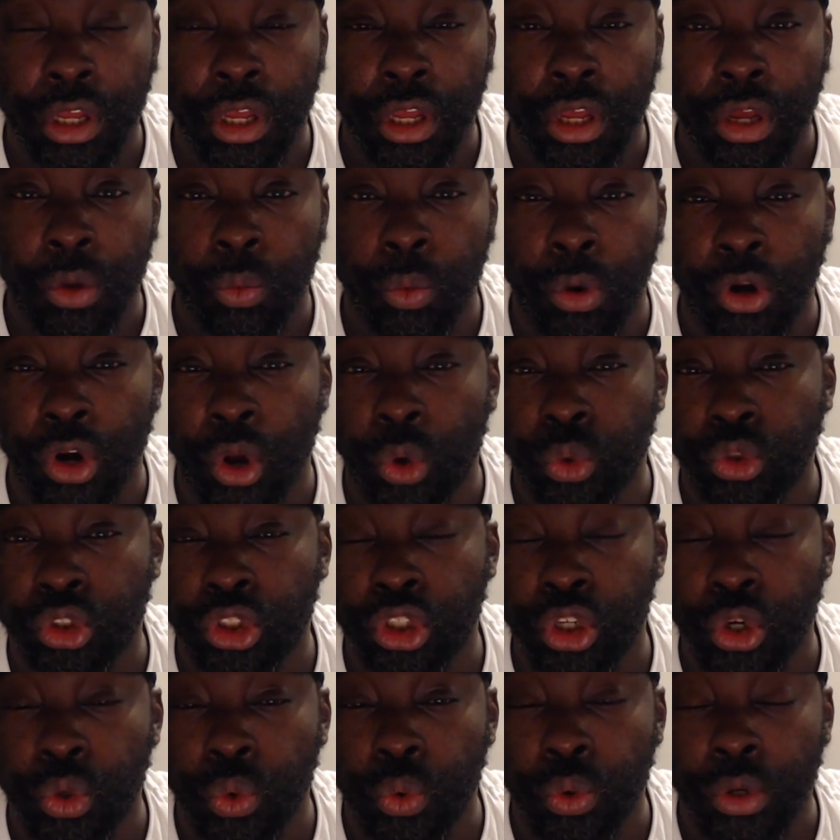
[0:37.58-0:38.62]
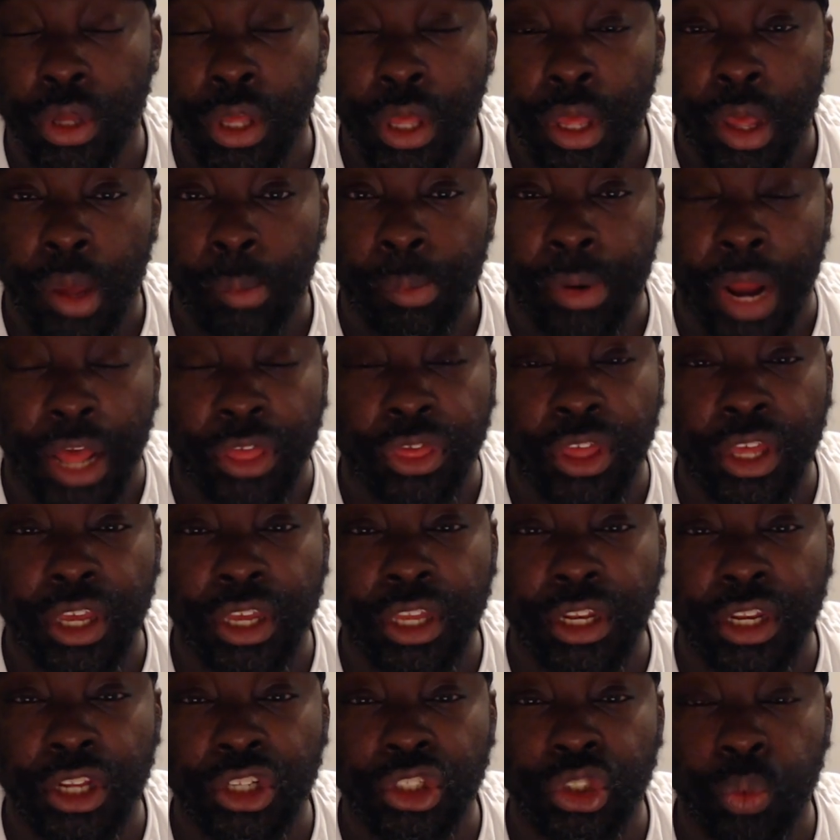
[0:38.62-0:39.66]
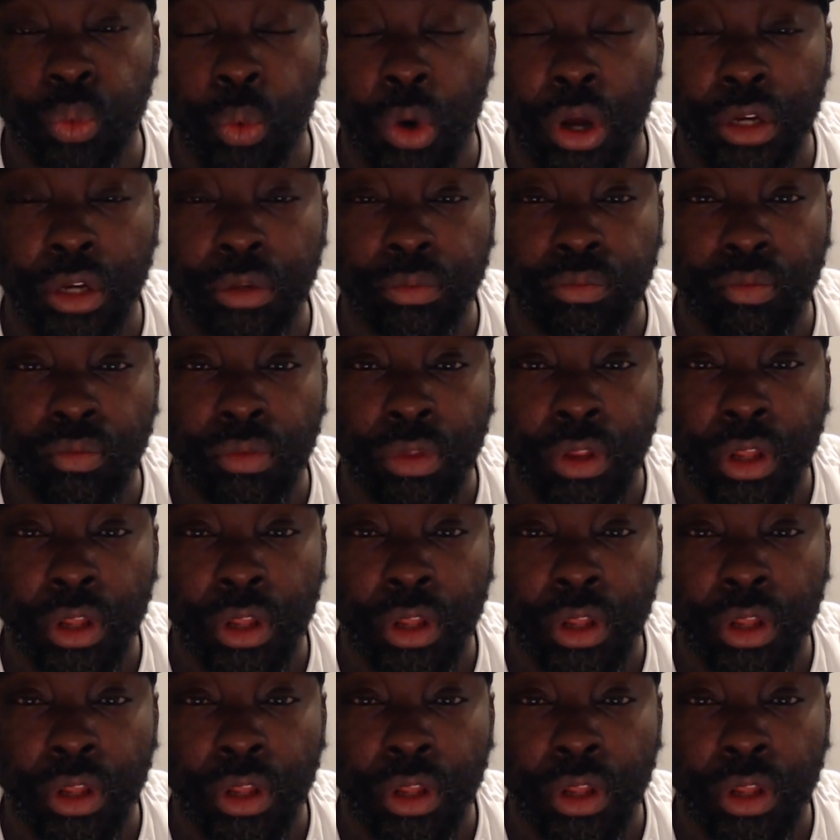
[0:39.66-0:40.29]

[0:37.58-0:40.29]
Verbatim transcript: 102. But I think in this one,